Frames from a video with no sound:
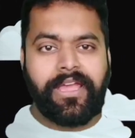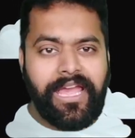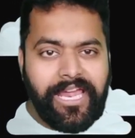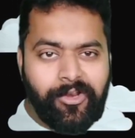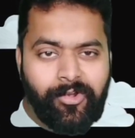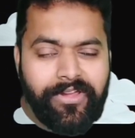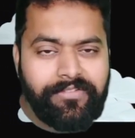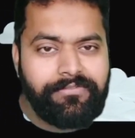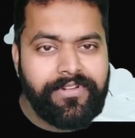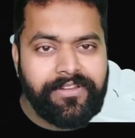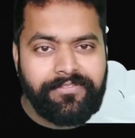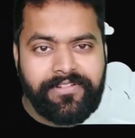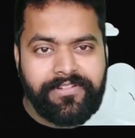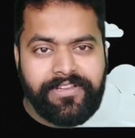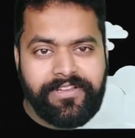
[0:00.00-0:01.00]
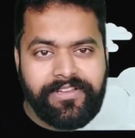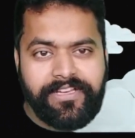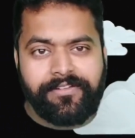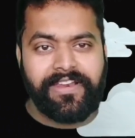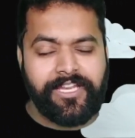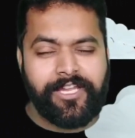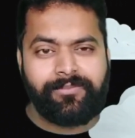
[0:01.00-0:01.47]
hello everyone
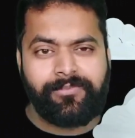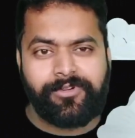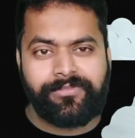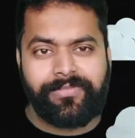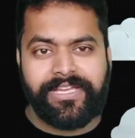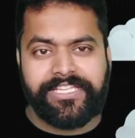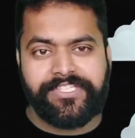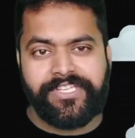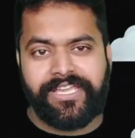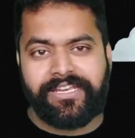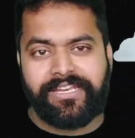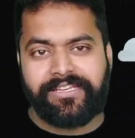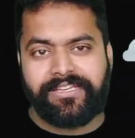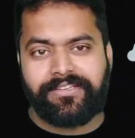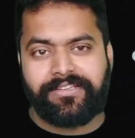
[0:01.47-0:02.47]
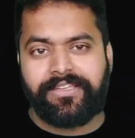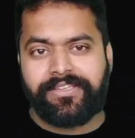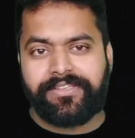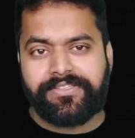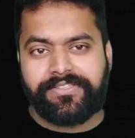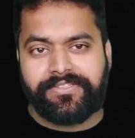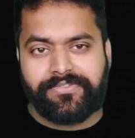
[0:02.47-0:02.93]
welcome to my channel
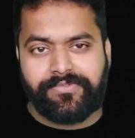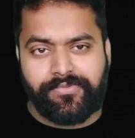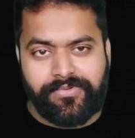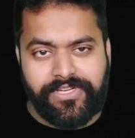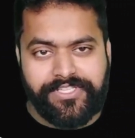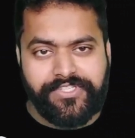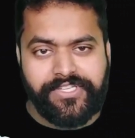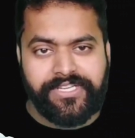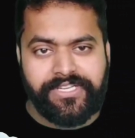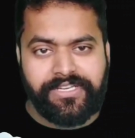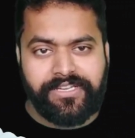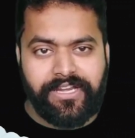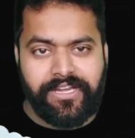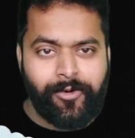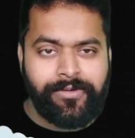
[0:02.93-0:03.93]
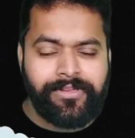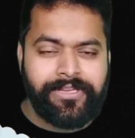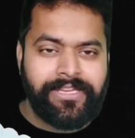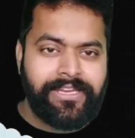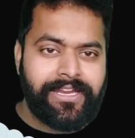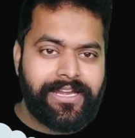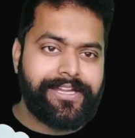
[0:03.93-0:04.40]
suraj in cloud
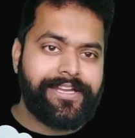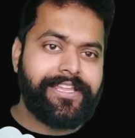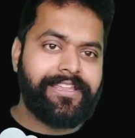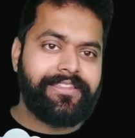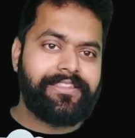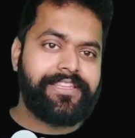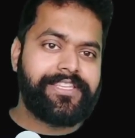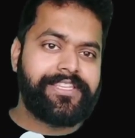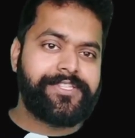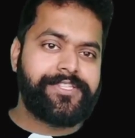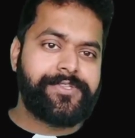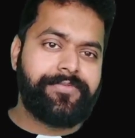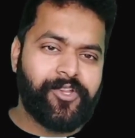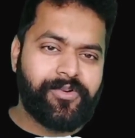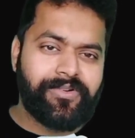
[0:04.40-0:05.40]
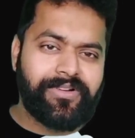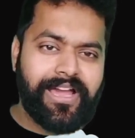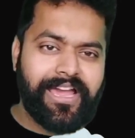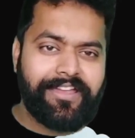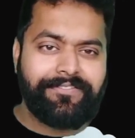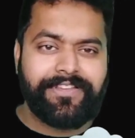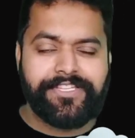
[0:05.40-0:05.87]
and in this video
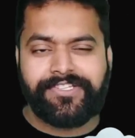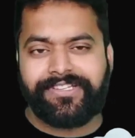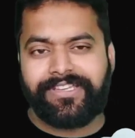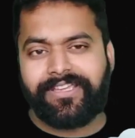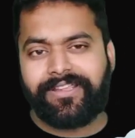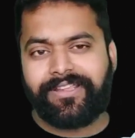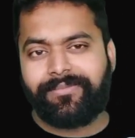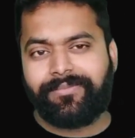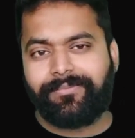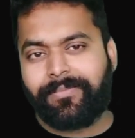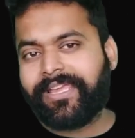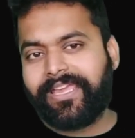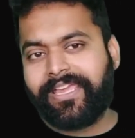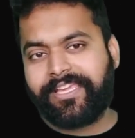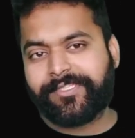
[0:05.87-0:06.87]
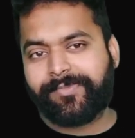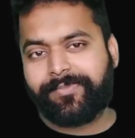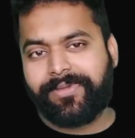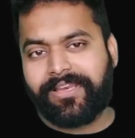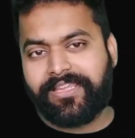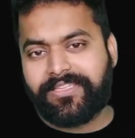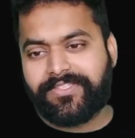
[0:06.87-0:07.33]
i will share my
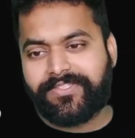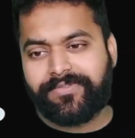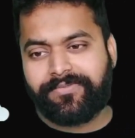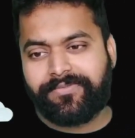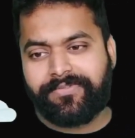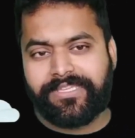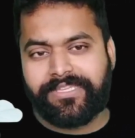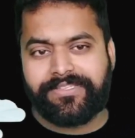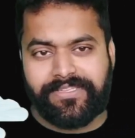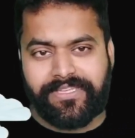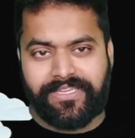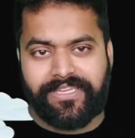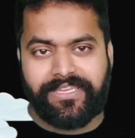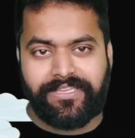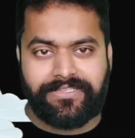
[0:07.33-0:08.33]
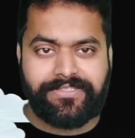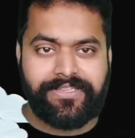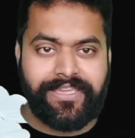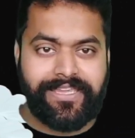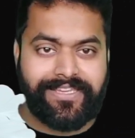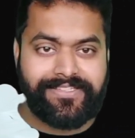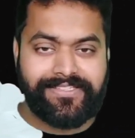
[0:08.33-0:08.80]
experience with cks
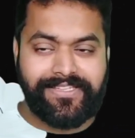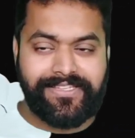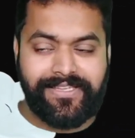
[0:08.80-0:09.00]
exam